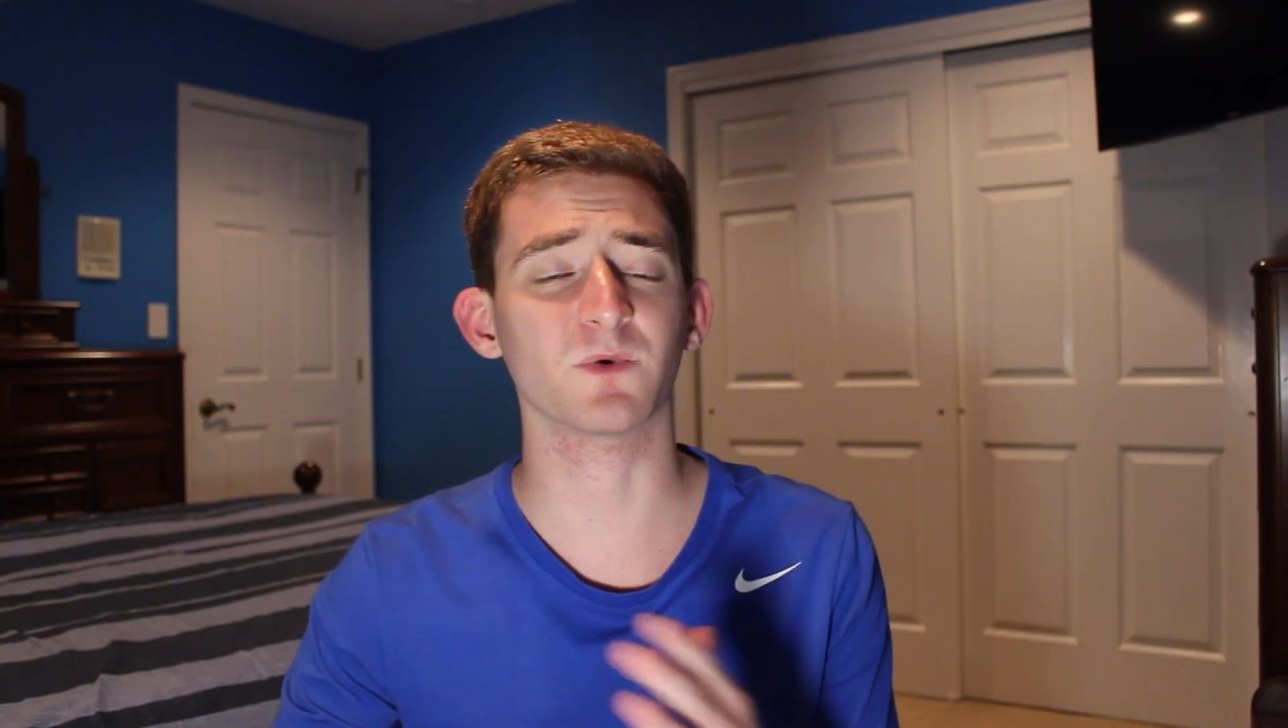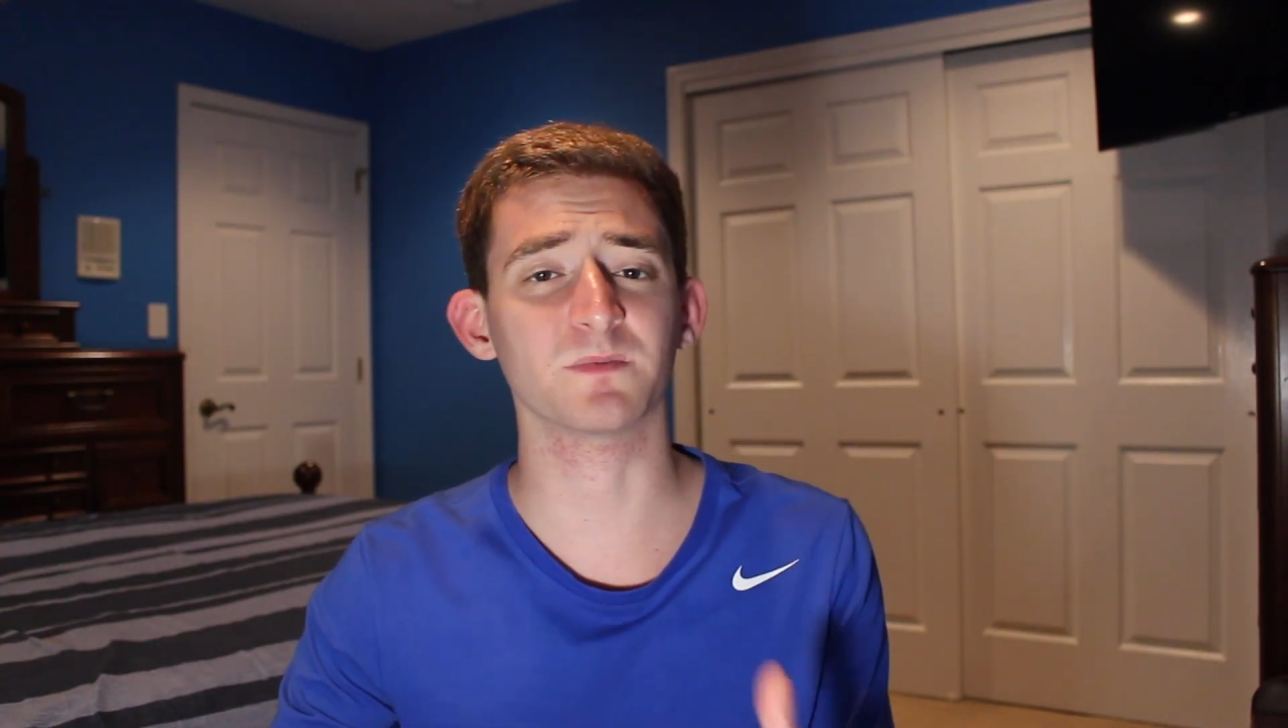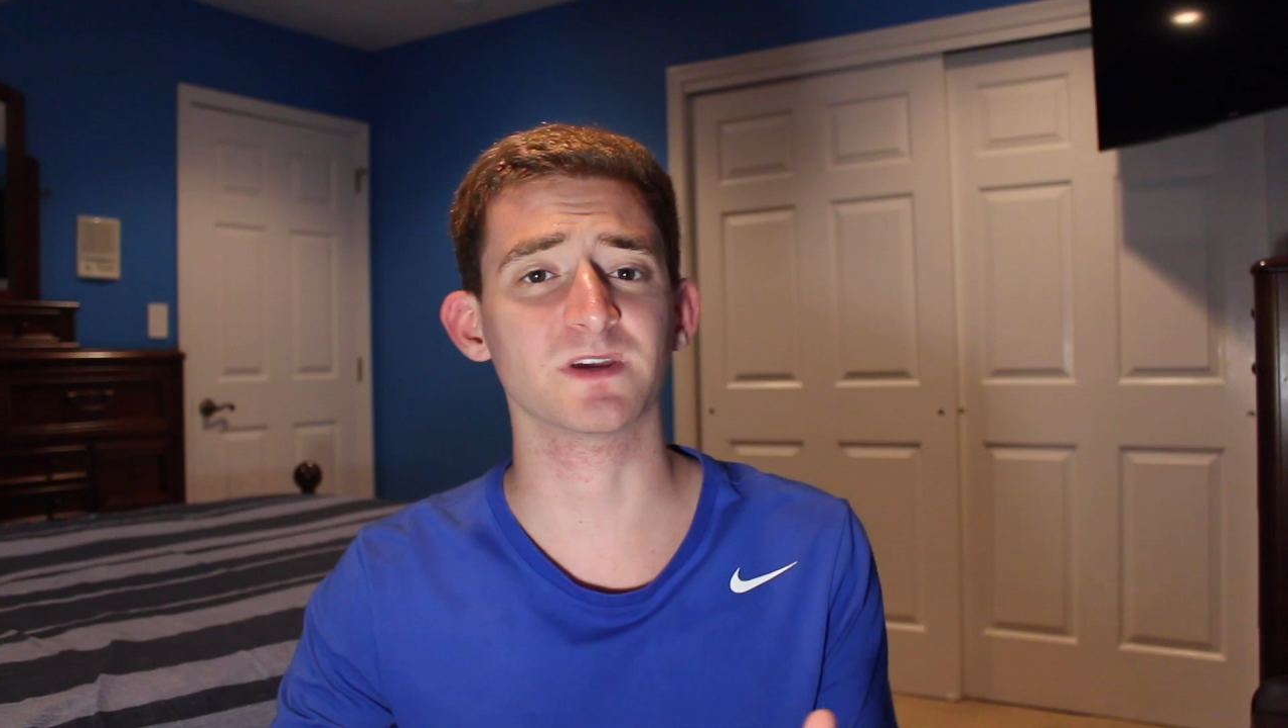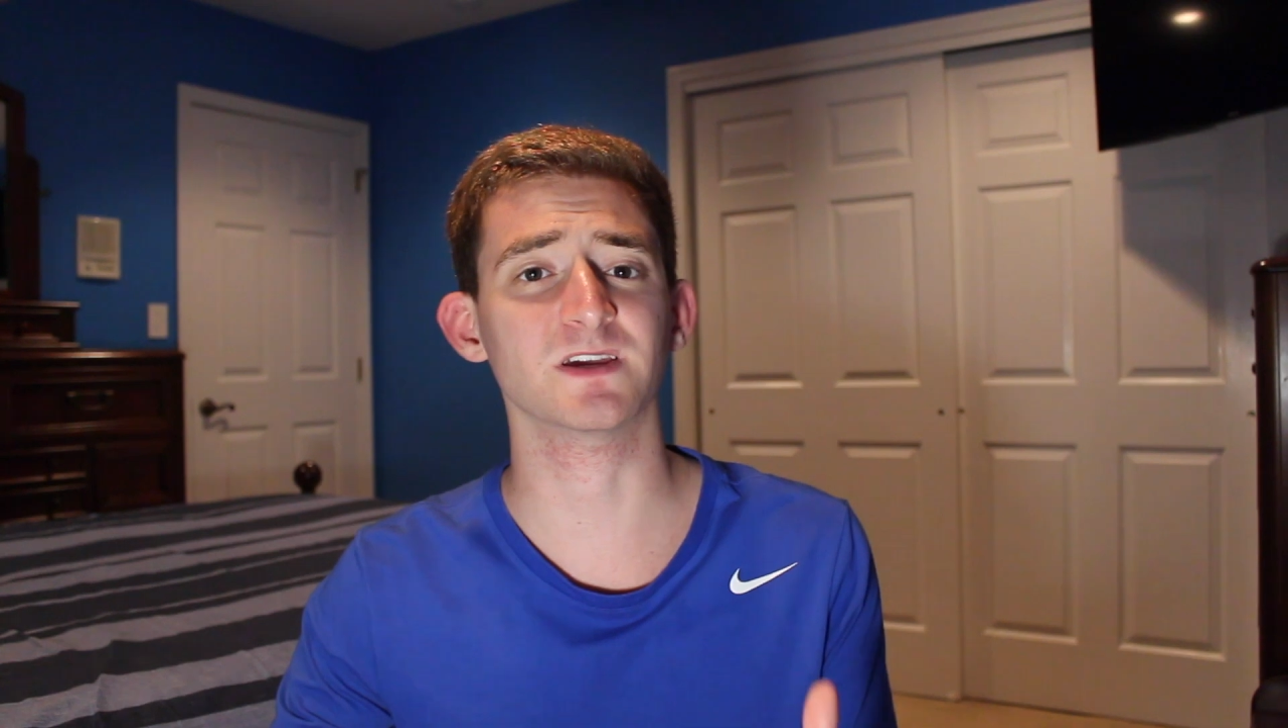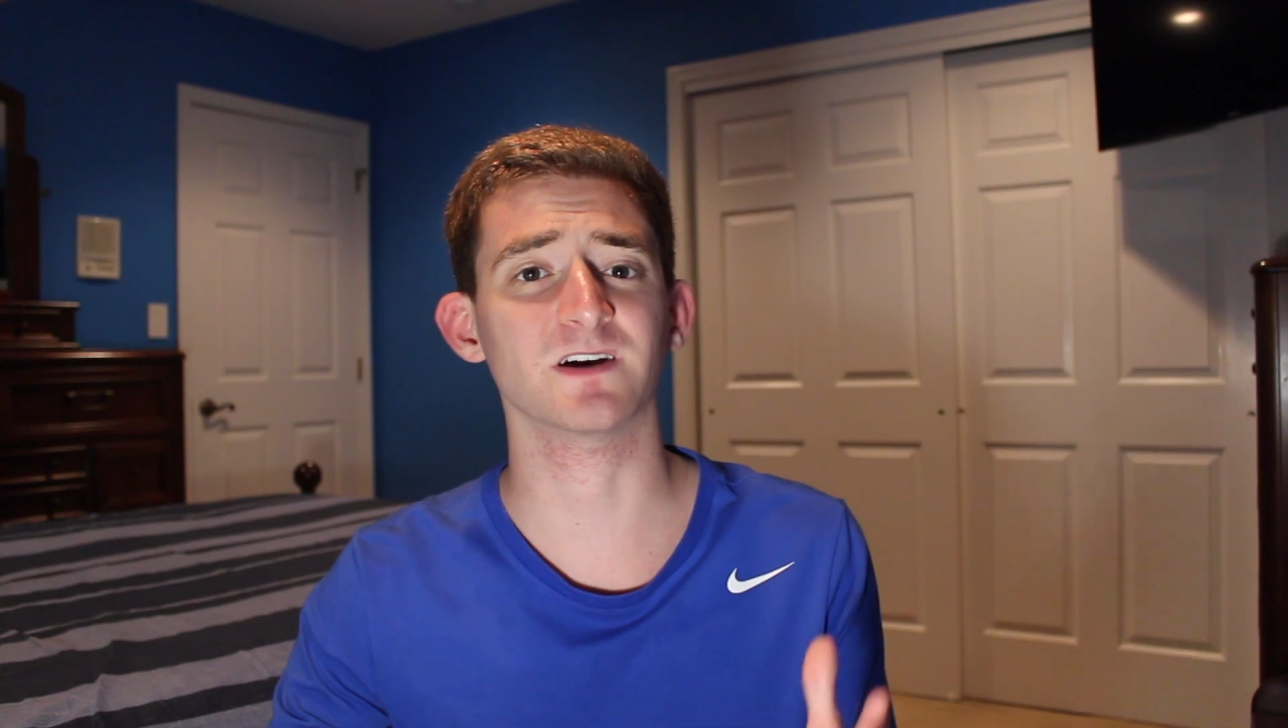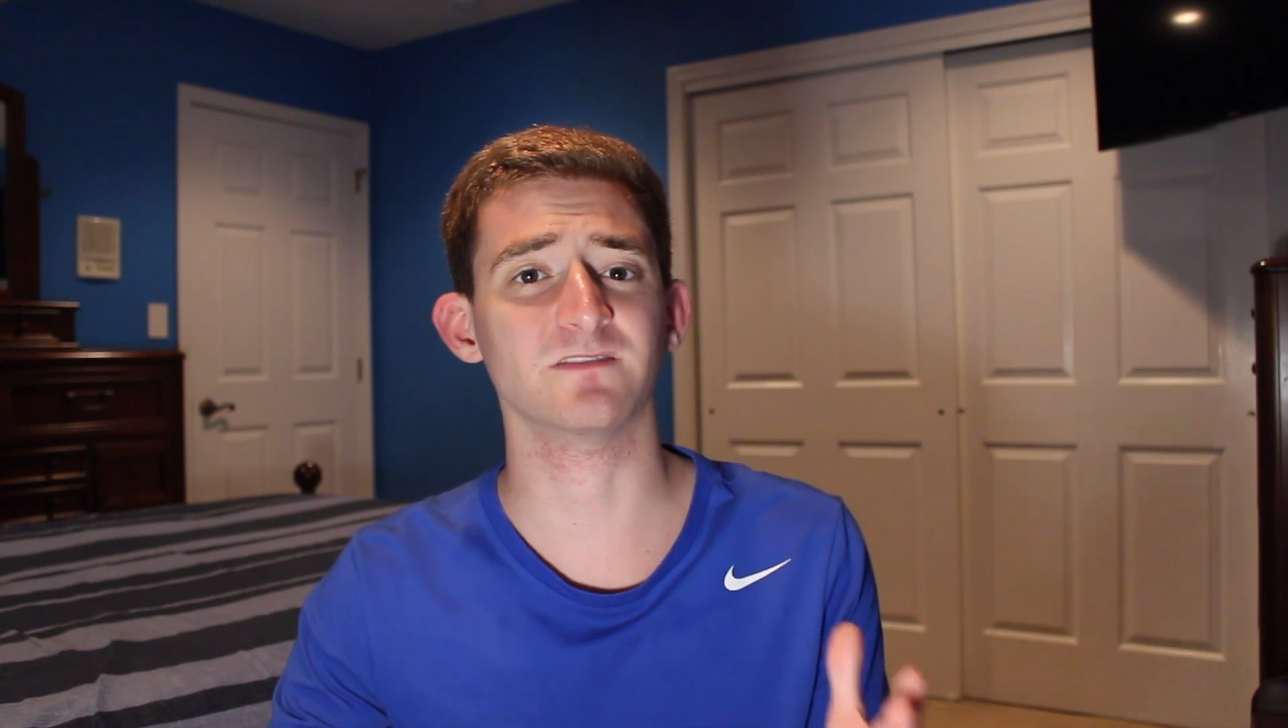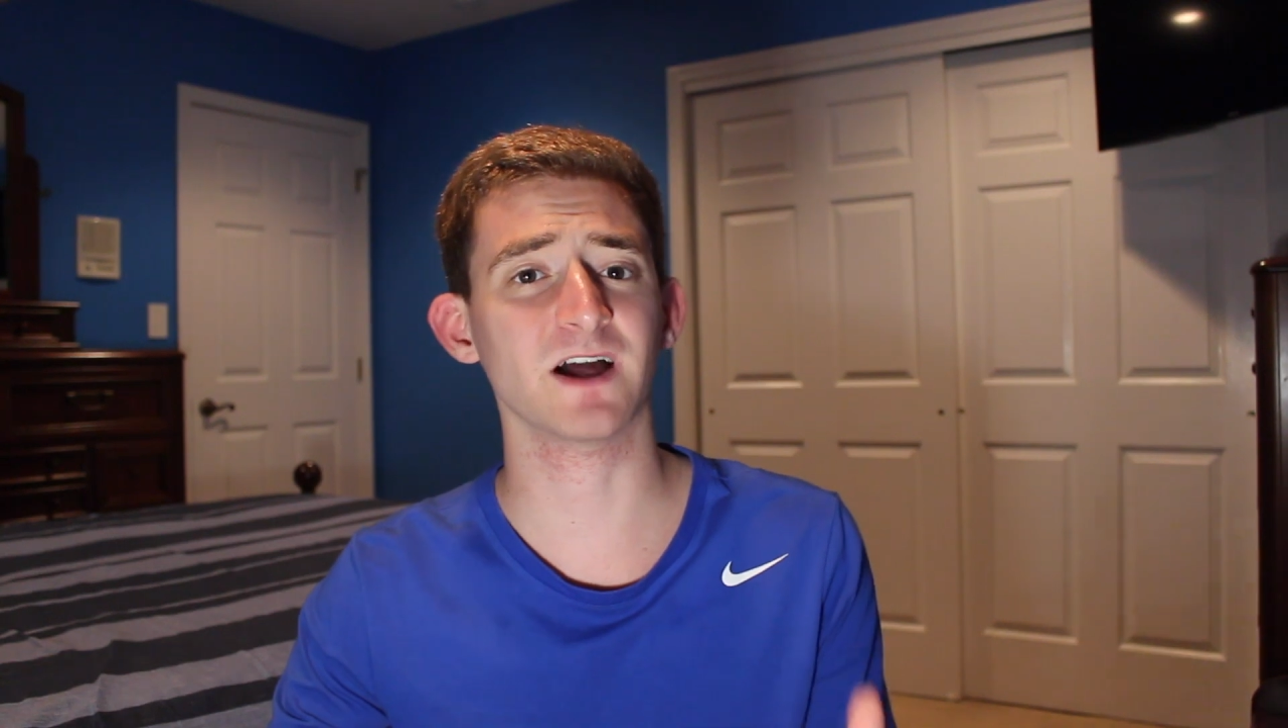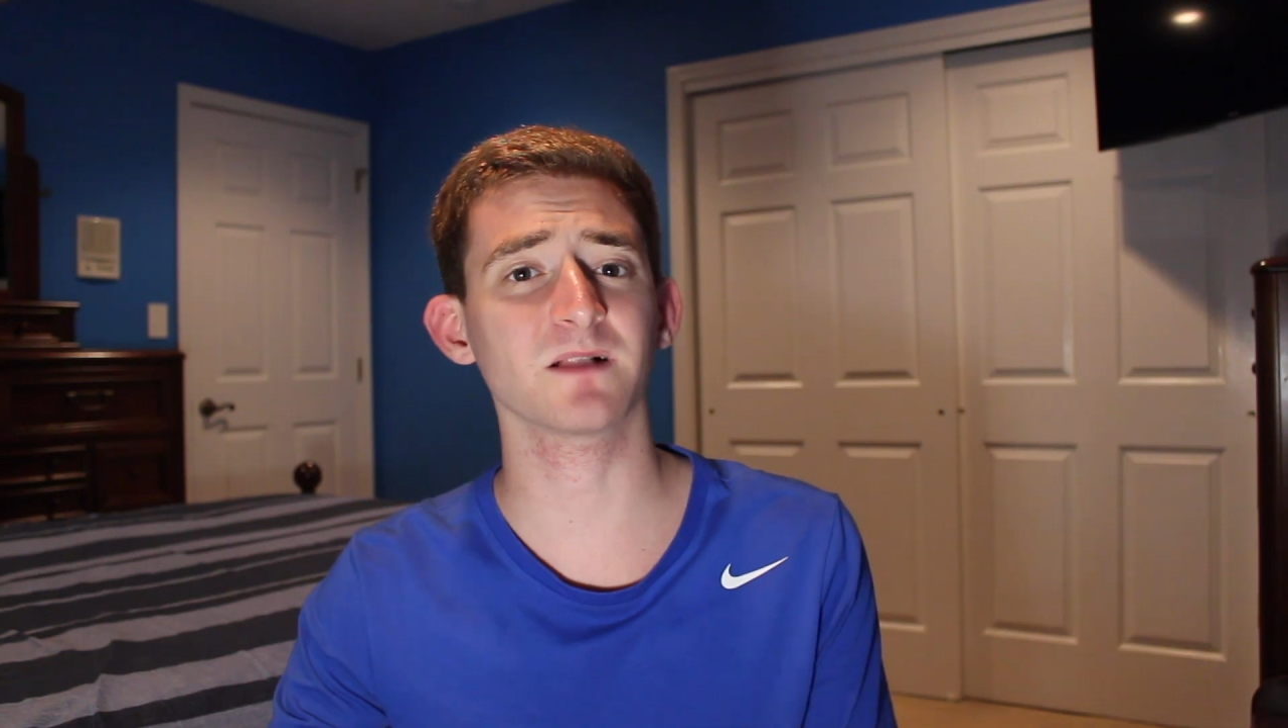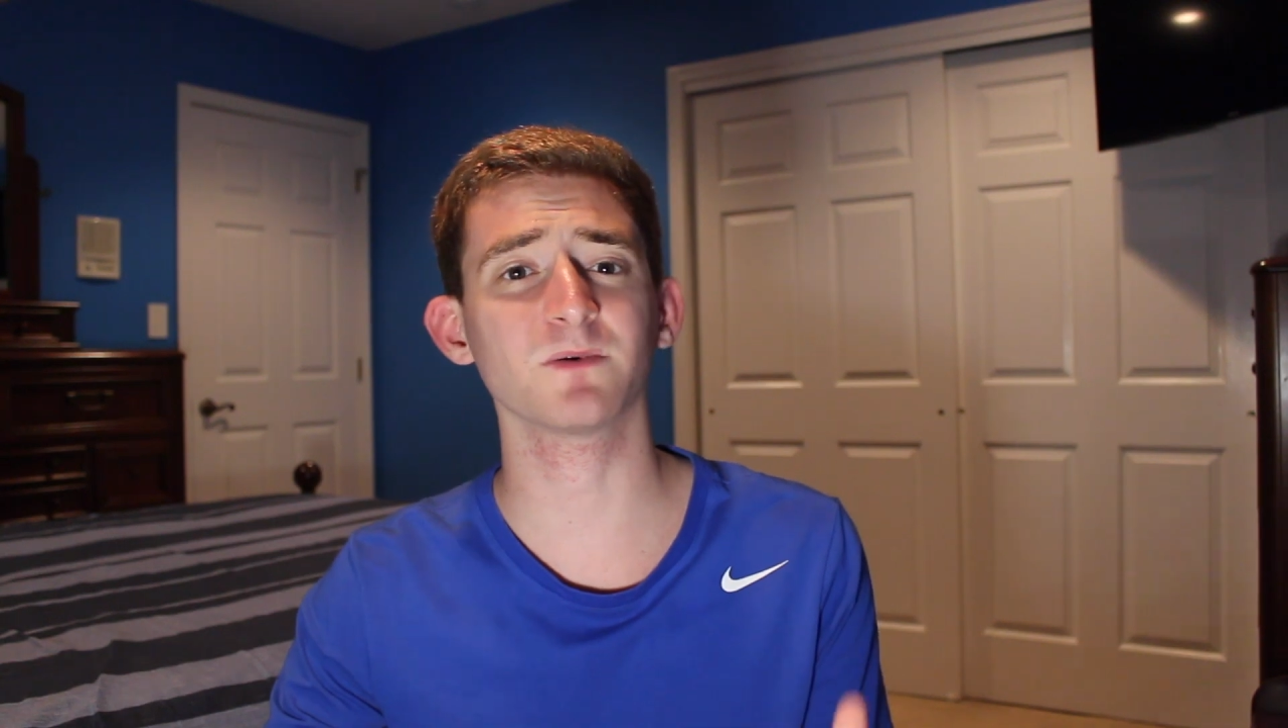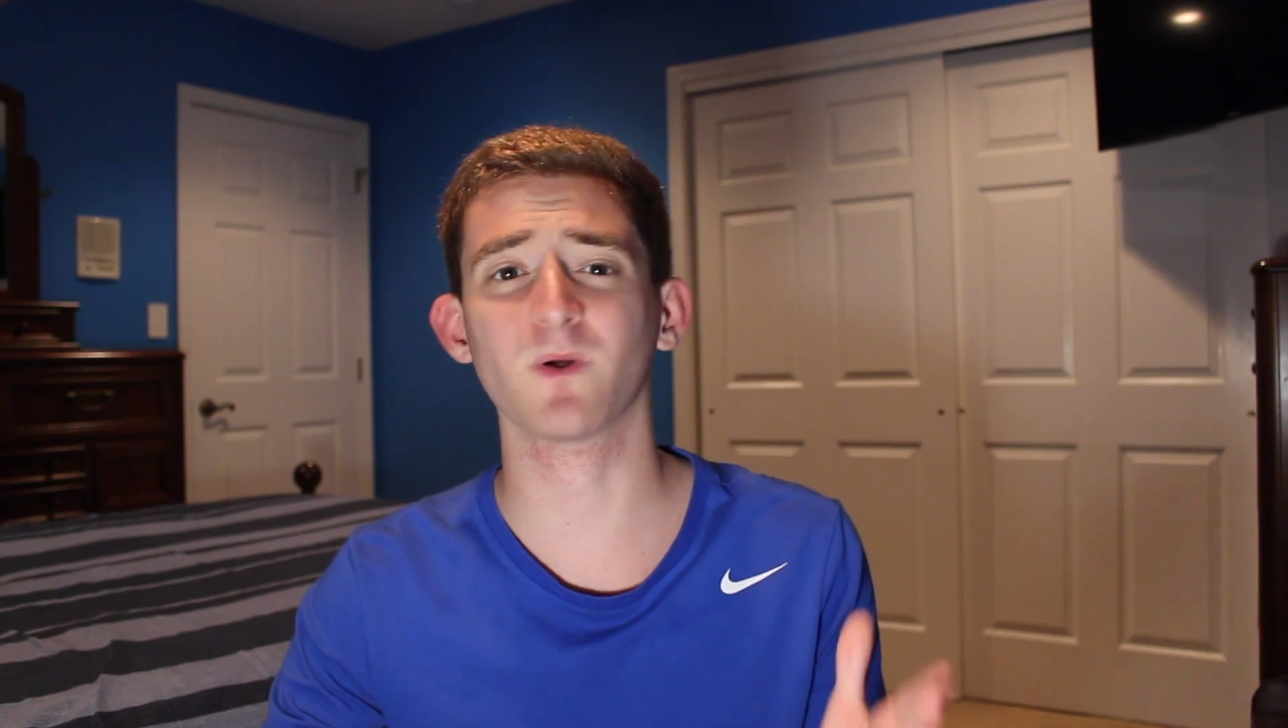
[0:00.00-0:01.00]
will be
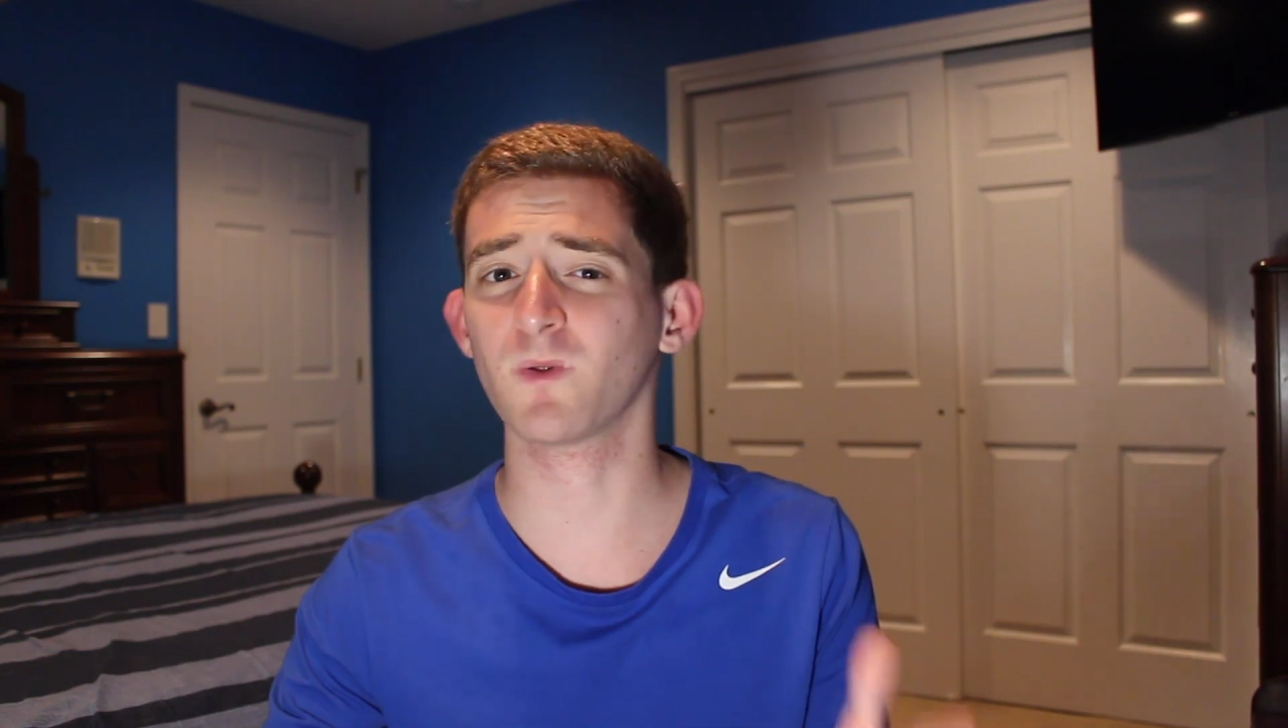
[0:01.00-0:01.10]
available